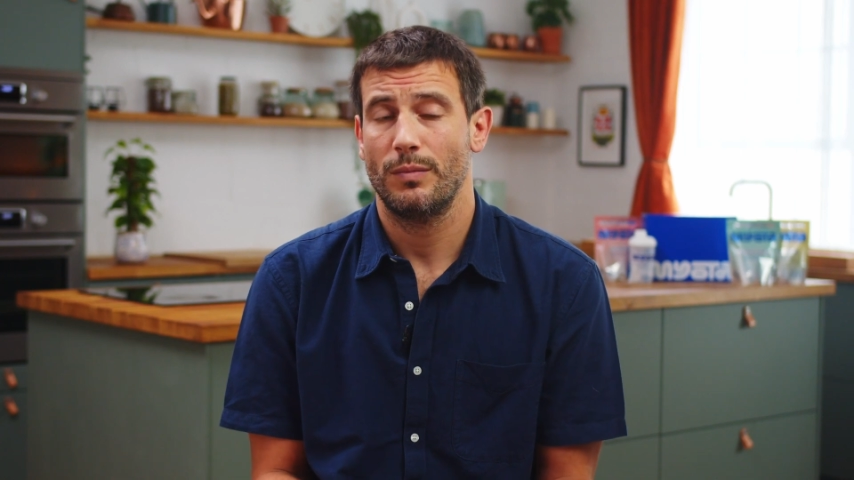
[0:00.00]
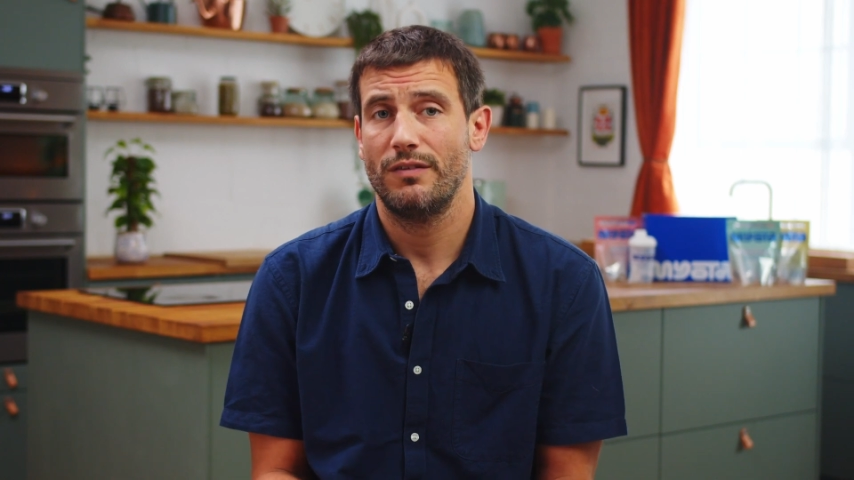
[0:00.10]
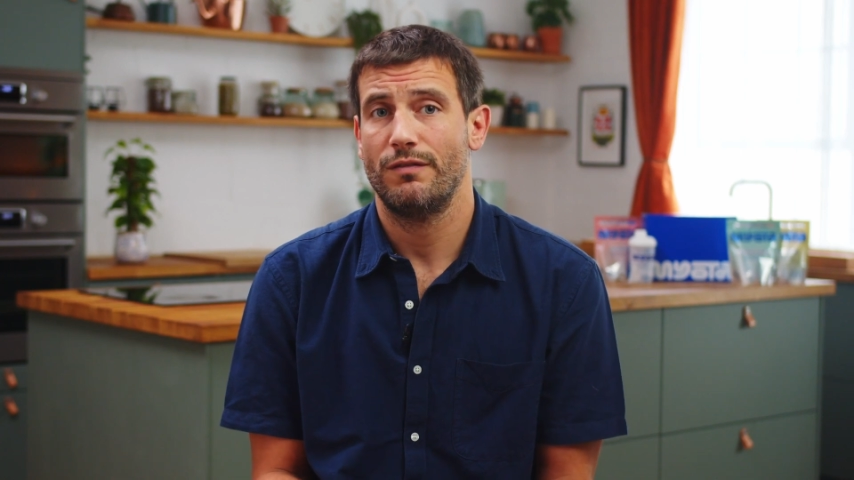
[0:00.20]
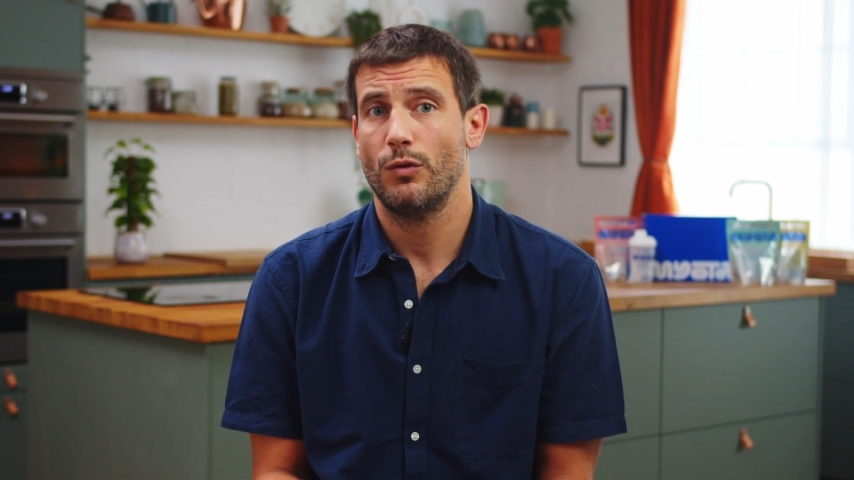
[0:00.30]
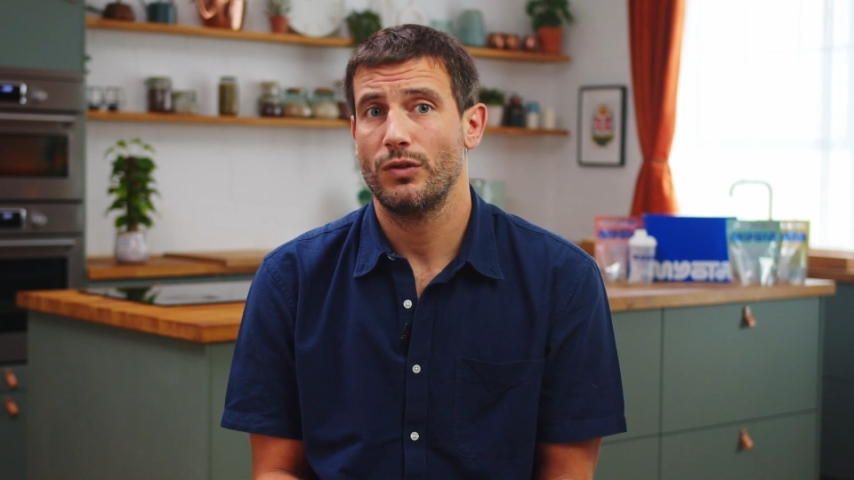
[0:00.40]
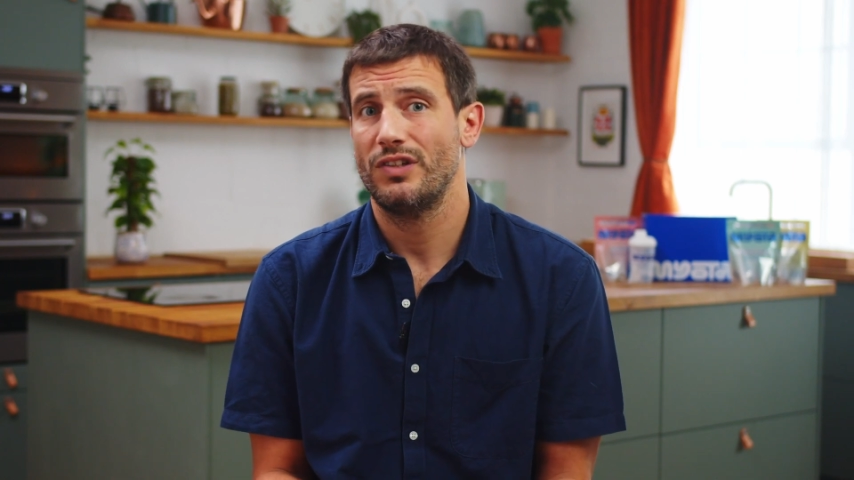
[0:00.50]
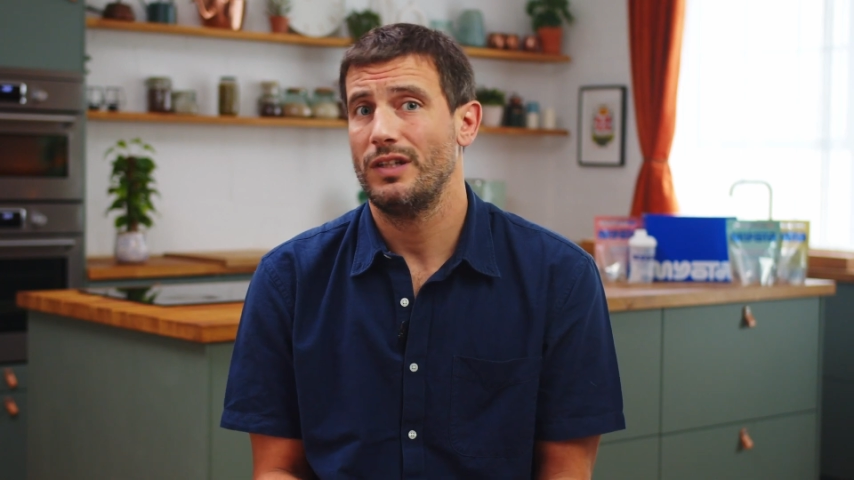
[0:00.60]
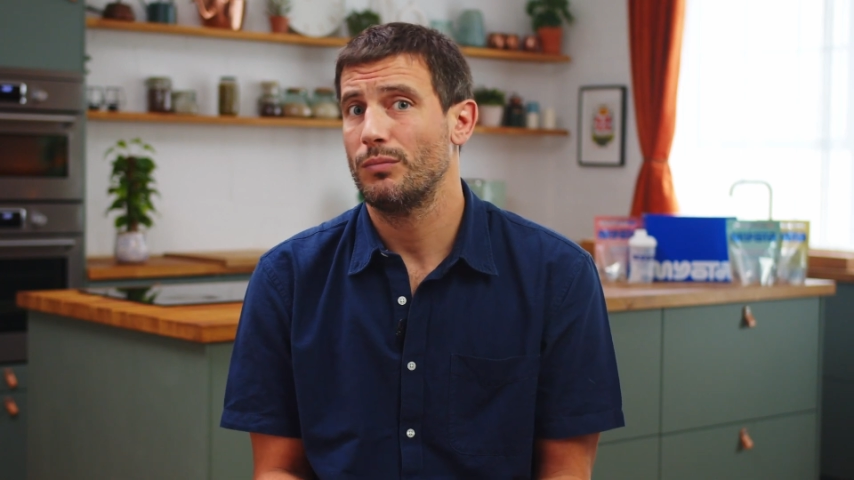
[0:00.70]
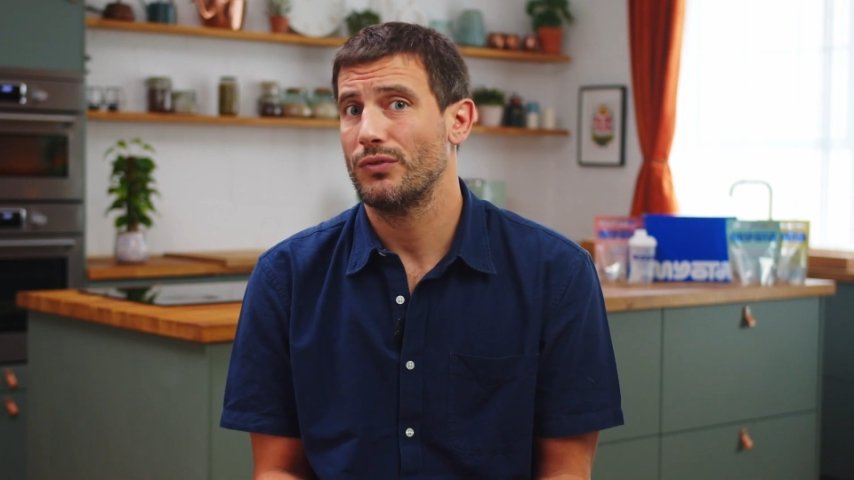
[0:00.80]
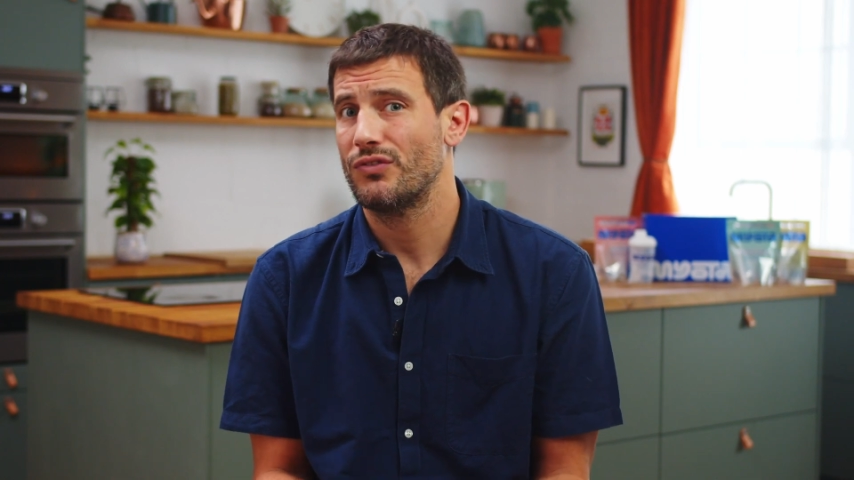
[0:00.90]
by
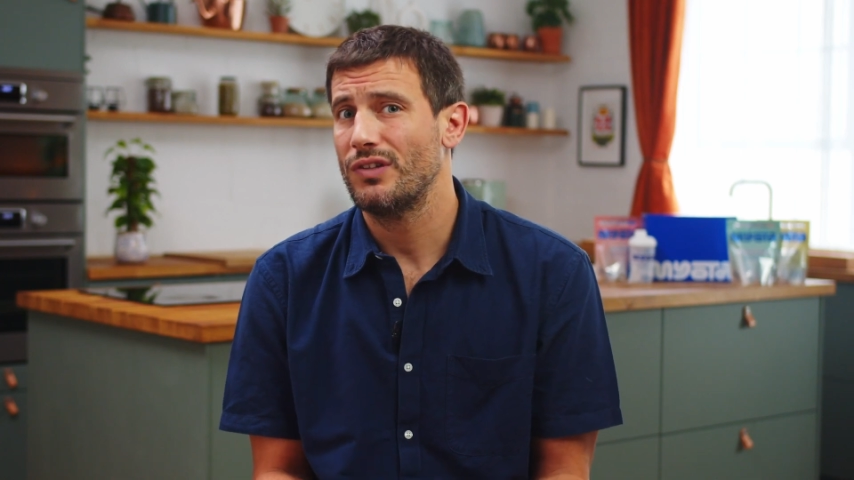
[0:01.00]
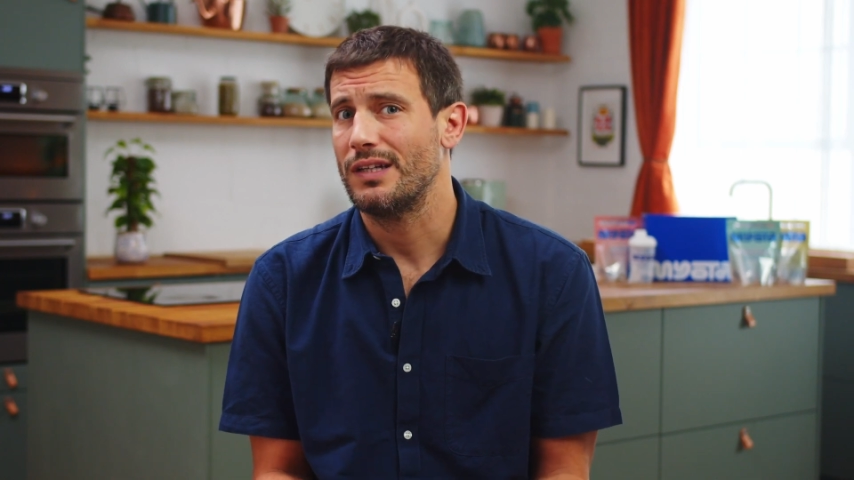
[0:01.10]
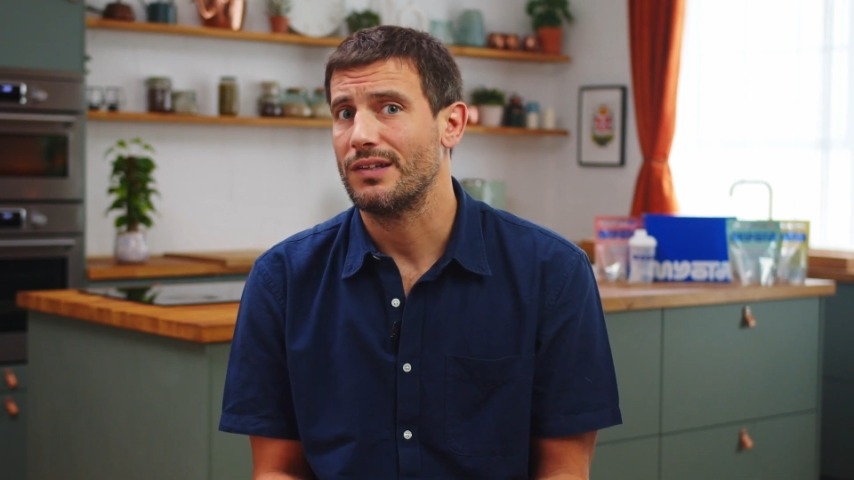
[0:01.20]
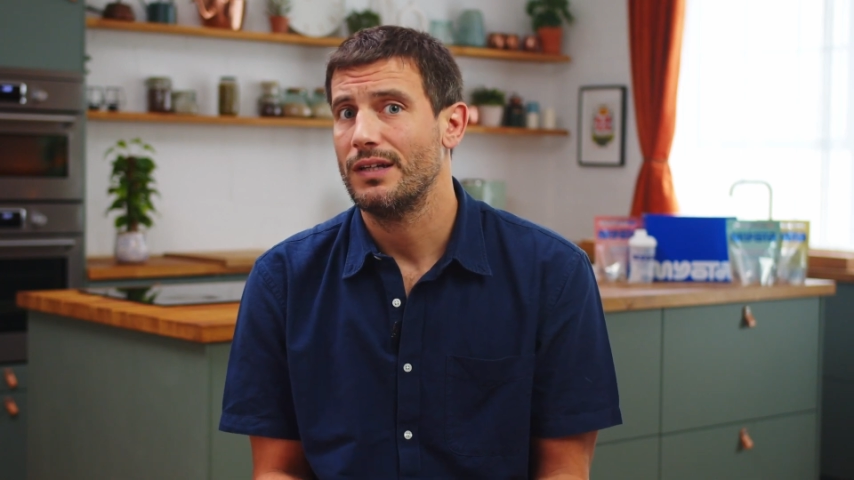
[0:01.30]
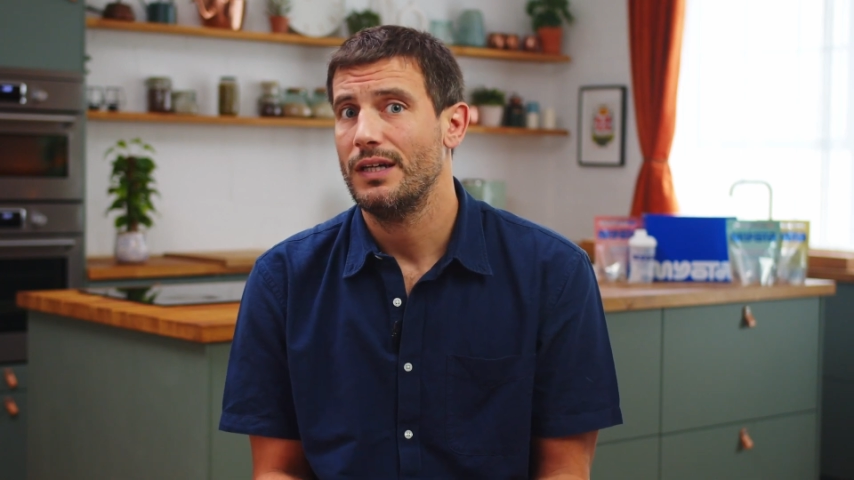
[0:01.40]
14%,